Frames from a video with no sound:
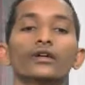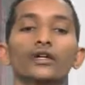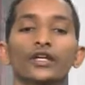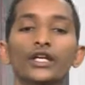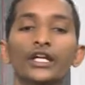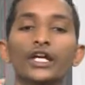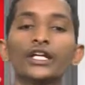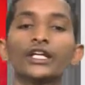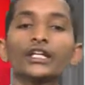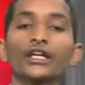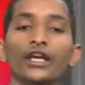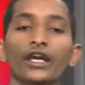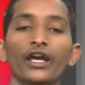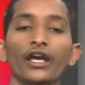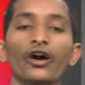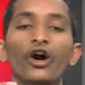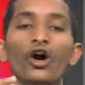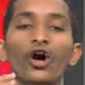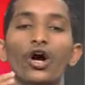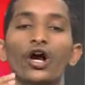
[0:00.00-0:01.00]
Eat
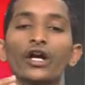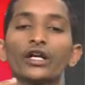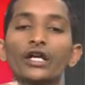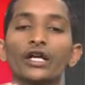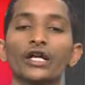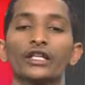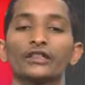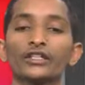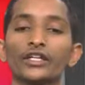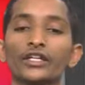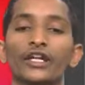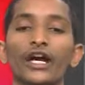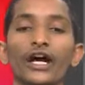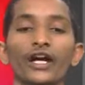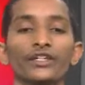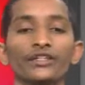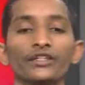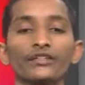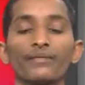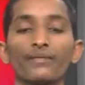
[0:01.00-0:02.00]
a hot healthy
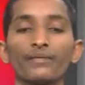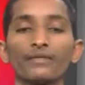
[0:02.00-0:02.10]
diet.